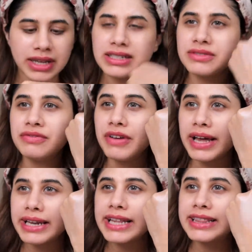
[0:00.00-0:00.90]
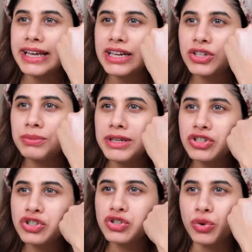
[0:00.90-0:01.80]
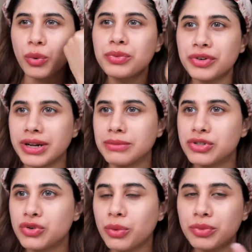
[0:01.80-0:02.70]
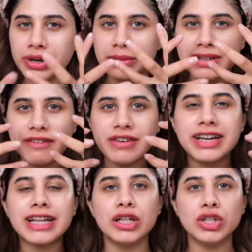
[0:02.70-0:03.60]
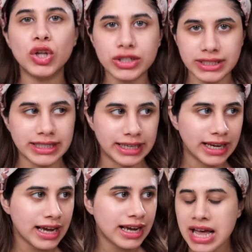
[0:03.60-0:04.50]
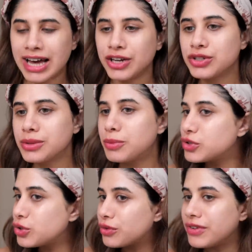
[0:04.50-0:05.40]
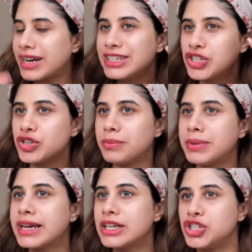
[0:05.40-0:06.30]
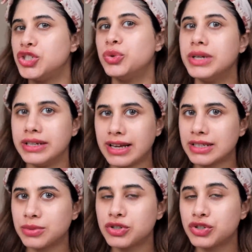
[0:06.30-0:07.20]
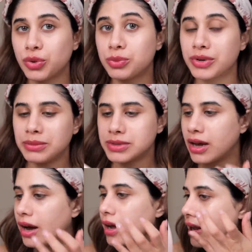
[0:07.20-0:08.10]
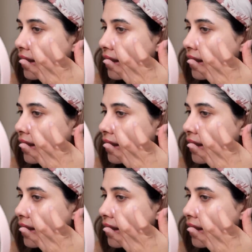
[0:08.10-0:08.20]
And it's very thick to be a strobe cream. Strobe creams are very glossy. And you're supposed to look very dripping and dewy. That's what strobe creams are.